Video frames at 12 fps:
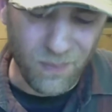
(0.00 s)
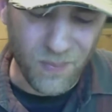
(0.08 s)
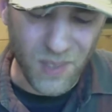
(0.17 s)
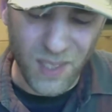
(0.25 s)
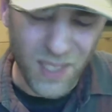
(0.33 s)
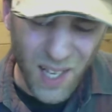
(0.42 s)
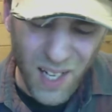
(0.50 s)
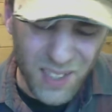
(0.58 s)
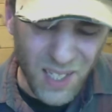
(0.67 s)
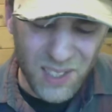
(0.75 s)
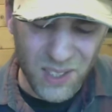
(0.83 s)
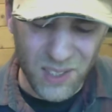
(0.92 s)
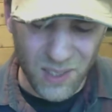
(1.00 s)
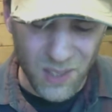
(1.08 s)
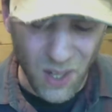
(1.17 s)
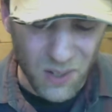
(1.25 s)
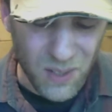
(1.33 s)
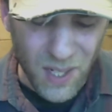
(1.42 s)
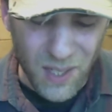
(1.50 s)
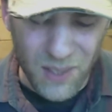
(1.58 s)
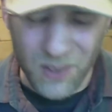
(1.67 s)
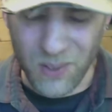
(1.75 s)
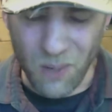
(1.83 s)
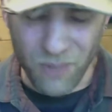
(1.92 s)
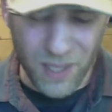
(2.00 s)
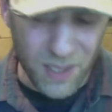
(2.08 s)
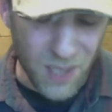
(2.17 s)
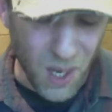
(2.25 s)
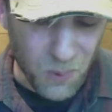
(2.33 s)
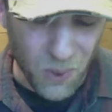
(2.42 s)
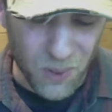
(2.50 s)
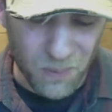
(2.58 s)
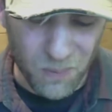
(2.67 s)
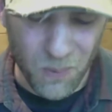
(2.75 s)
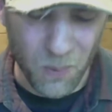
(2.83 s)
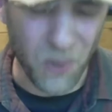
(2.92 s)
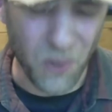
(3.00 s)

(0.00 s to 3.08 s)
Yeah, I just don't really know what the